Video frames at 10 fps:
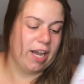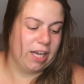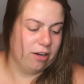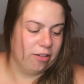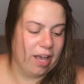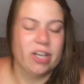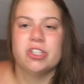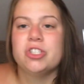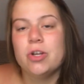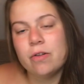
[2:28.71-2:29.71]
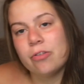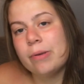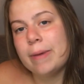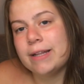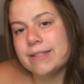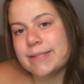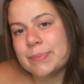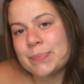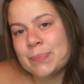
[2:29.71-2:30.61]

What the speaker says: and it'll last 2 to 3 months.